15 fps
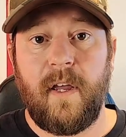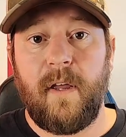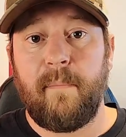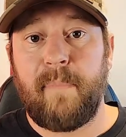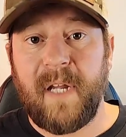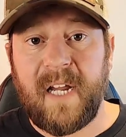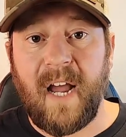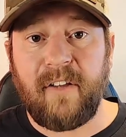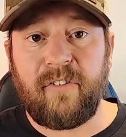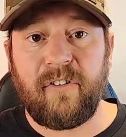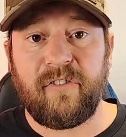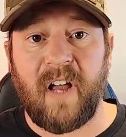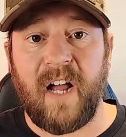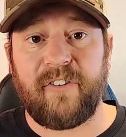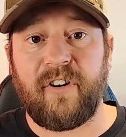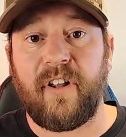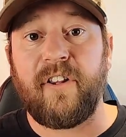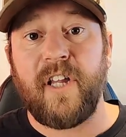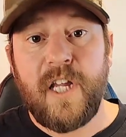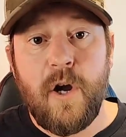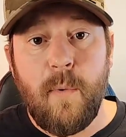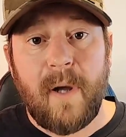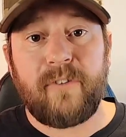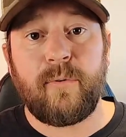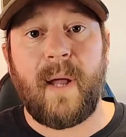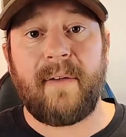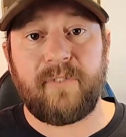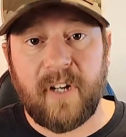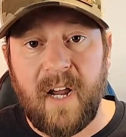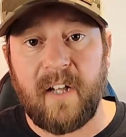Because of such, the U.S. will have
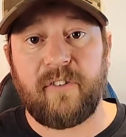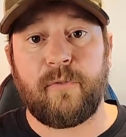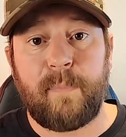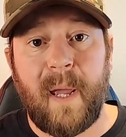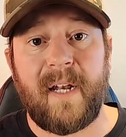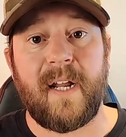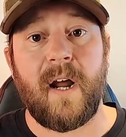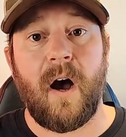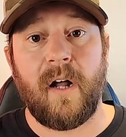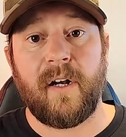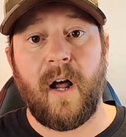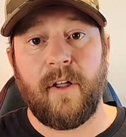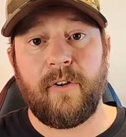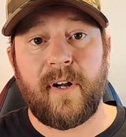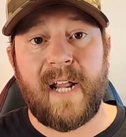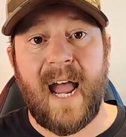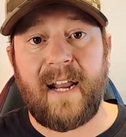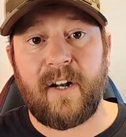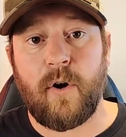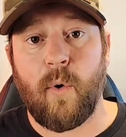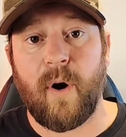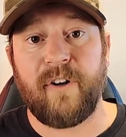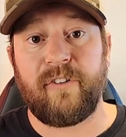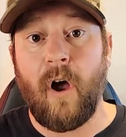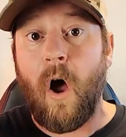to cut spending on other categories